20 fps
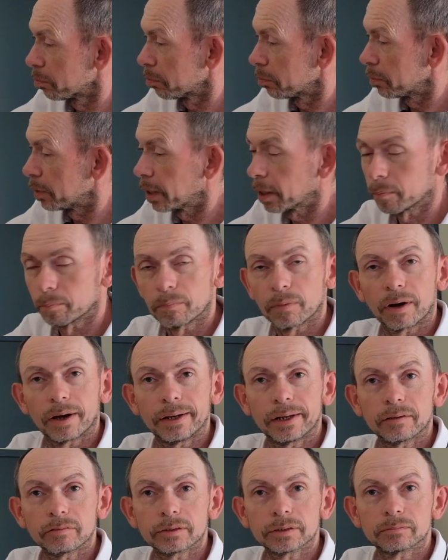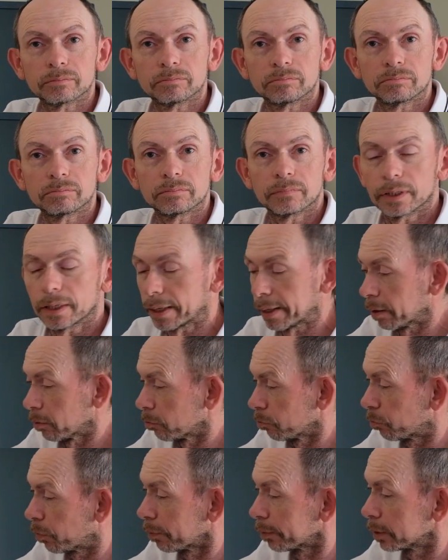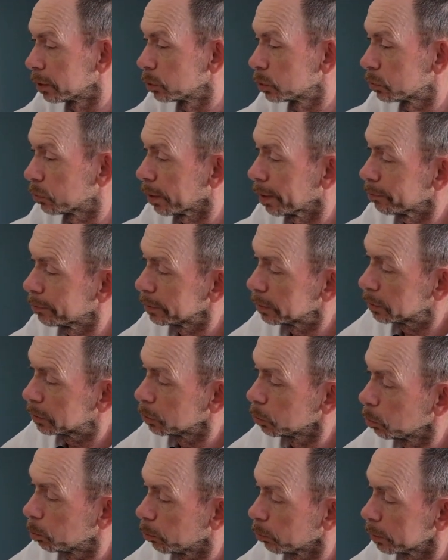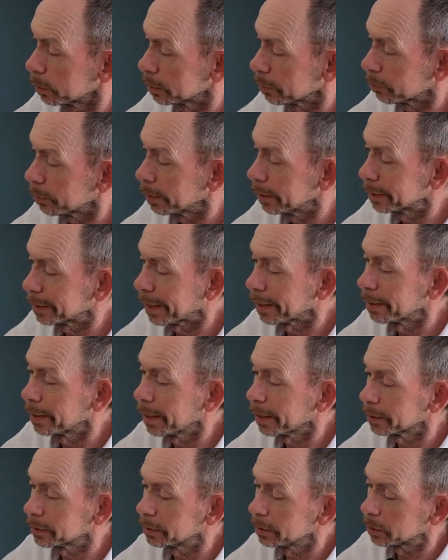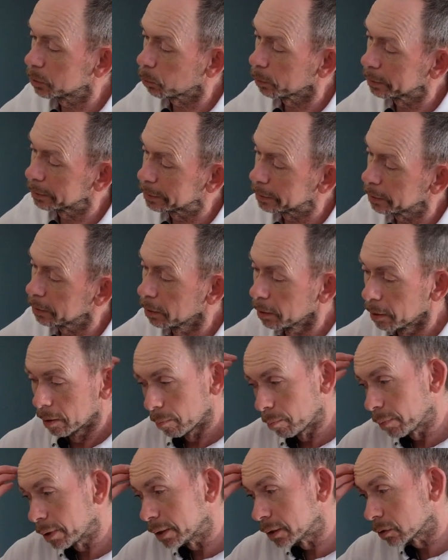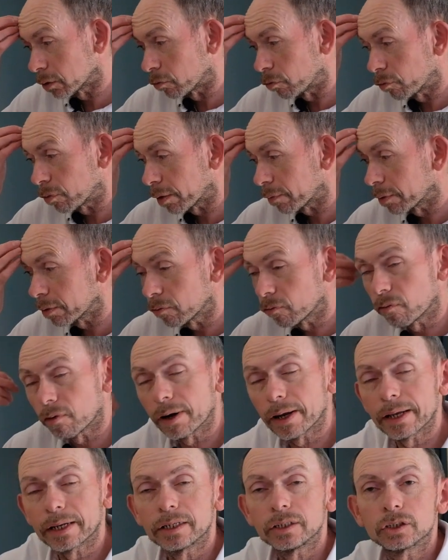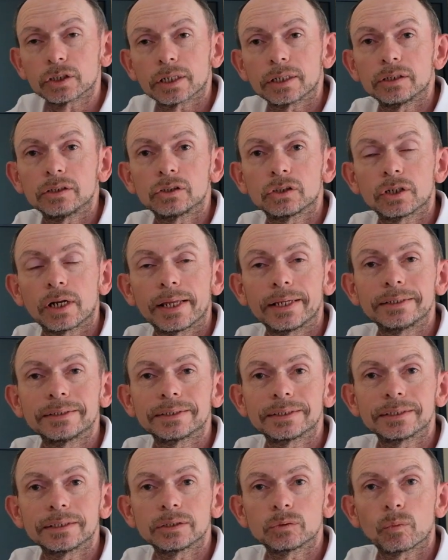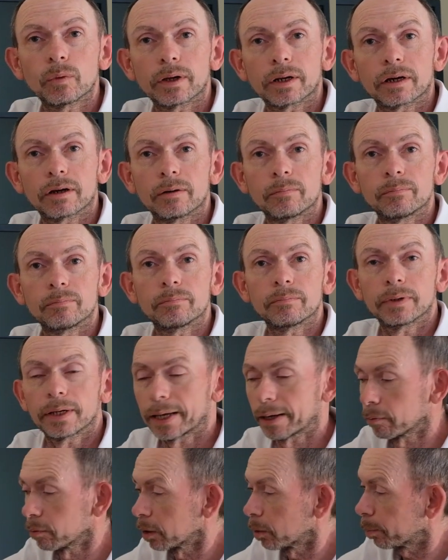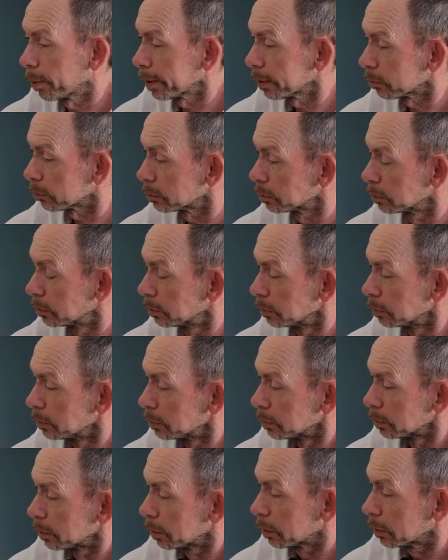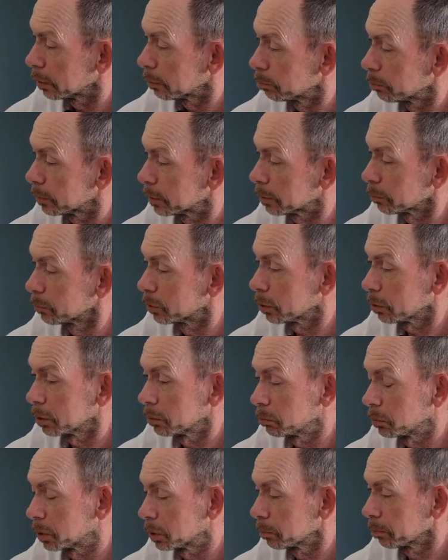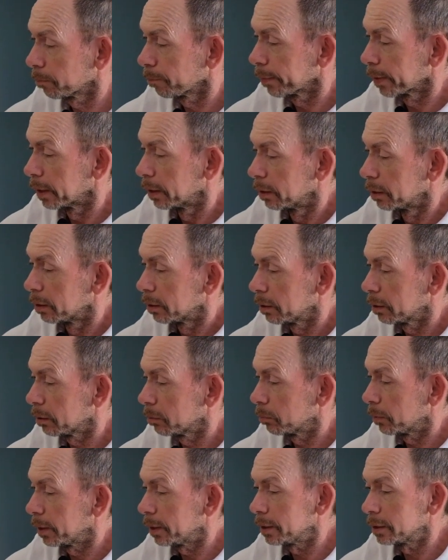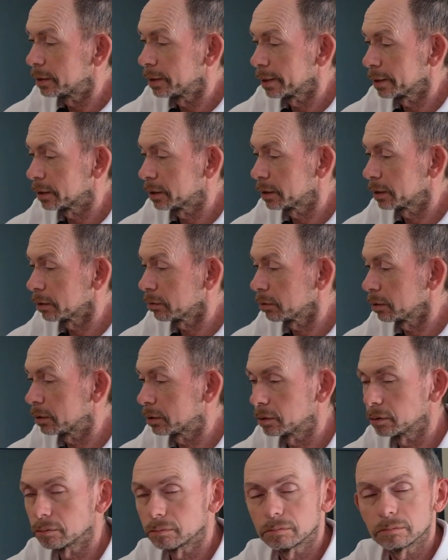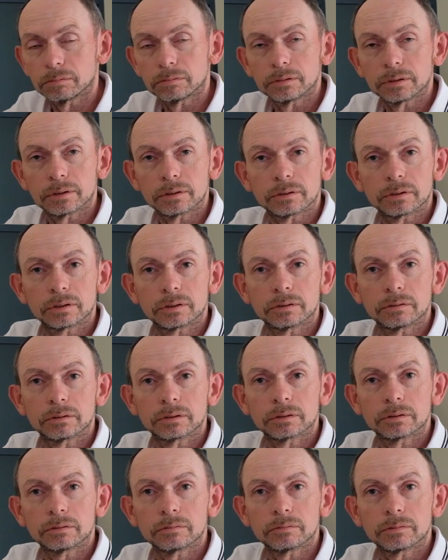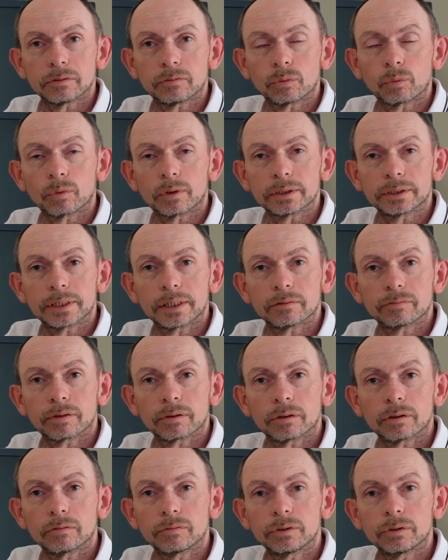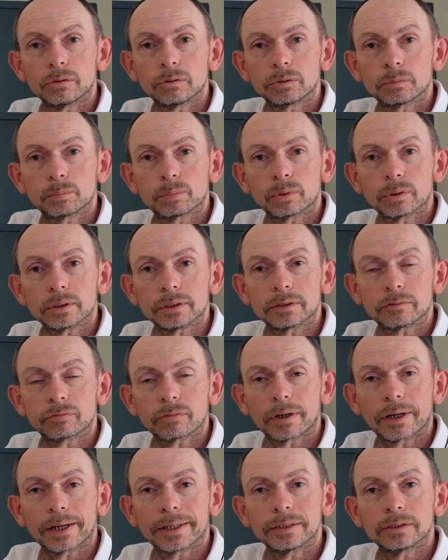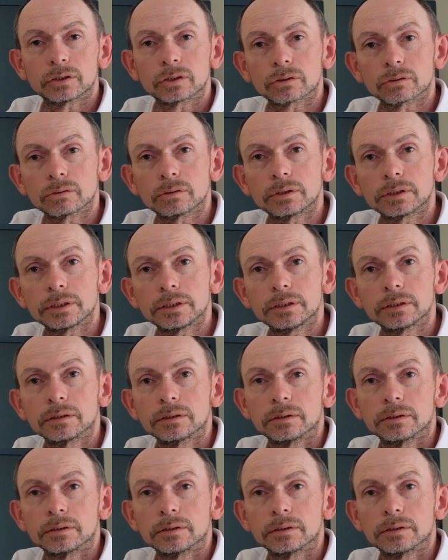yeah, I love it. Very useful having two bodies. Having this and the X-T20 means I very rarely change lenses when I'm out and about. Sometimes it is necessary to if you want a telephoto view, to put a different lens on the